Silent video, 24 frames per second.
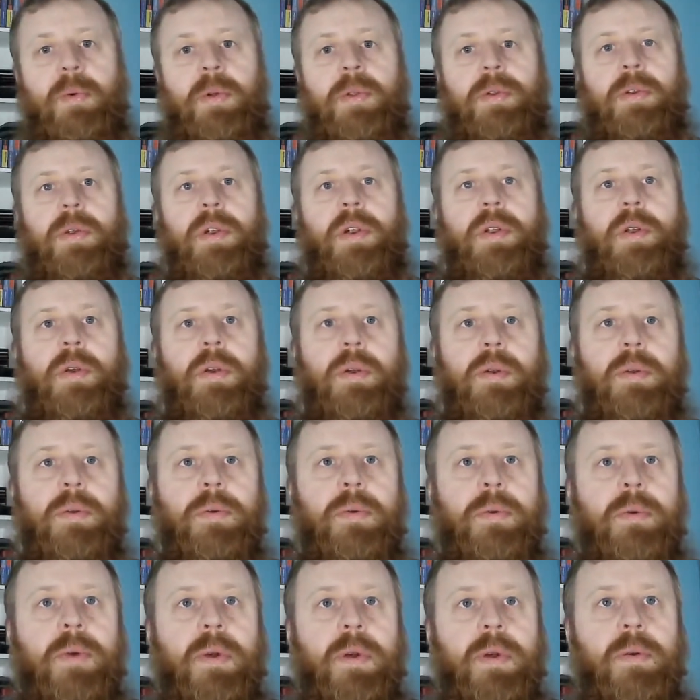all going to be wondering who
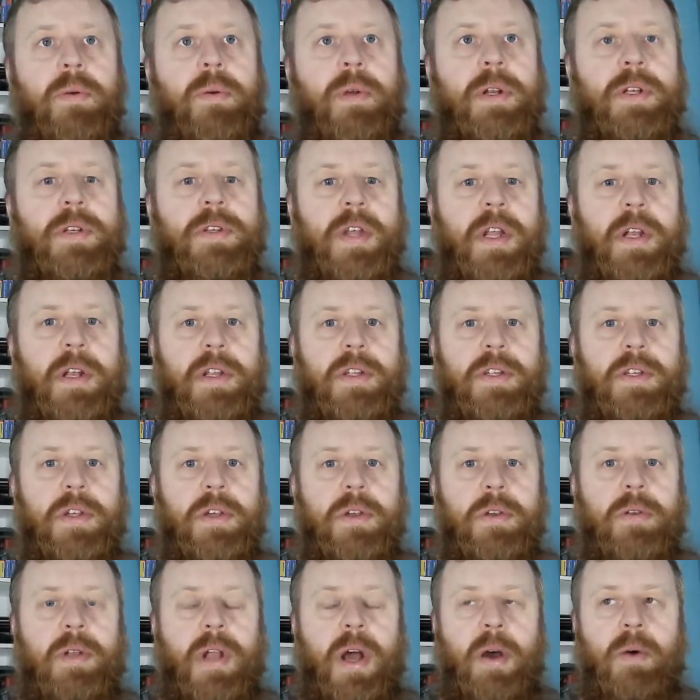I'm going to send it
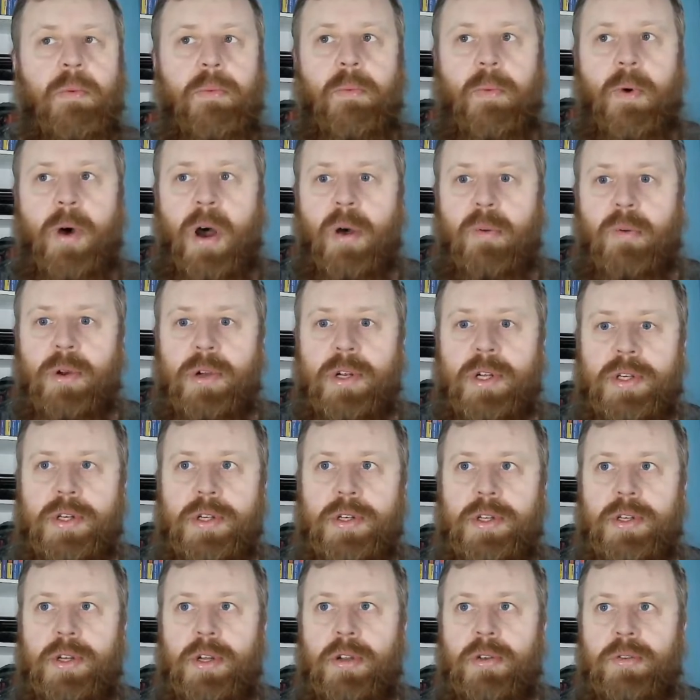to. Now, what I want
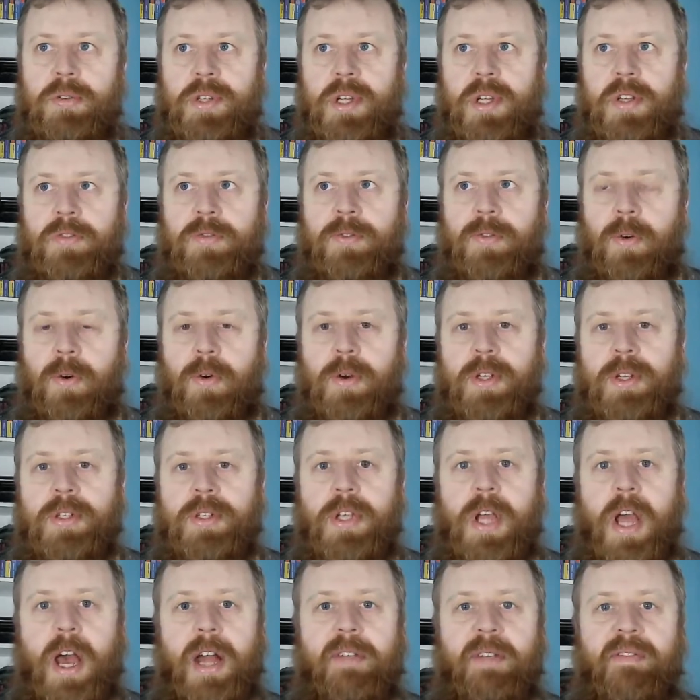to use this for
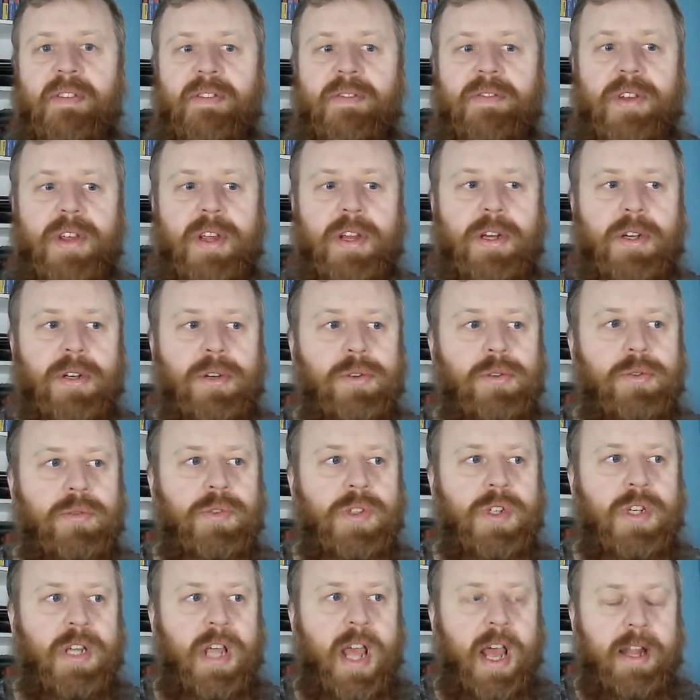is kind of a
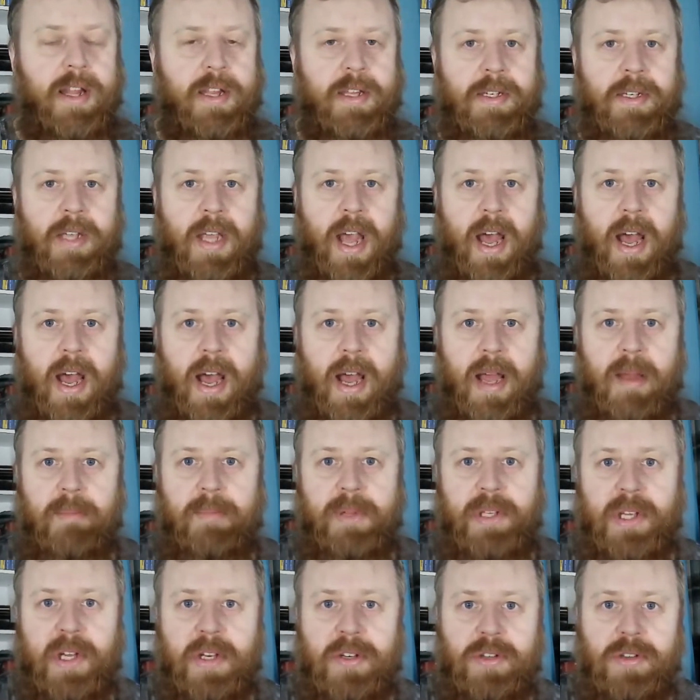vehicle to get this
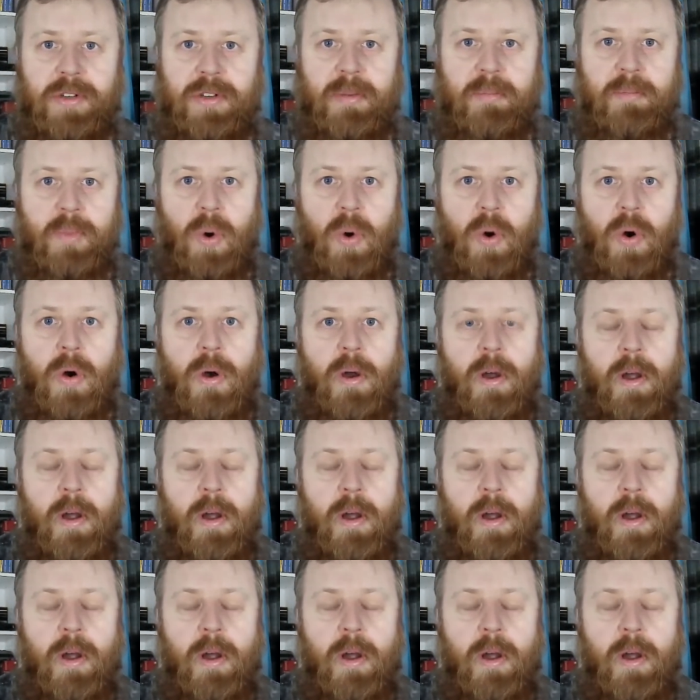guy potentially